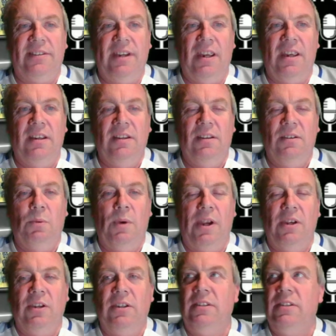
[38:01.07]
year
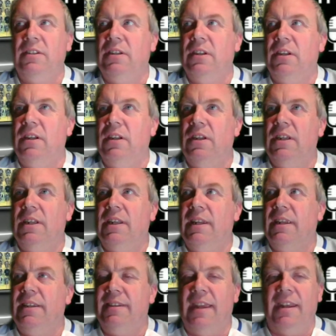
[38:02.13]
when
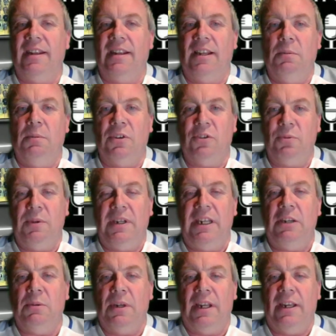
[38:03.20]
technically once we
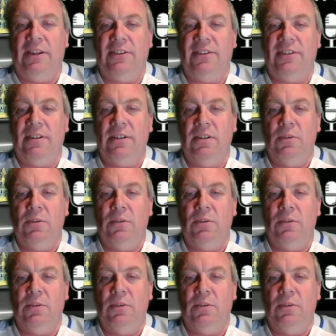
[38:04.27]
equalised,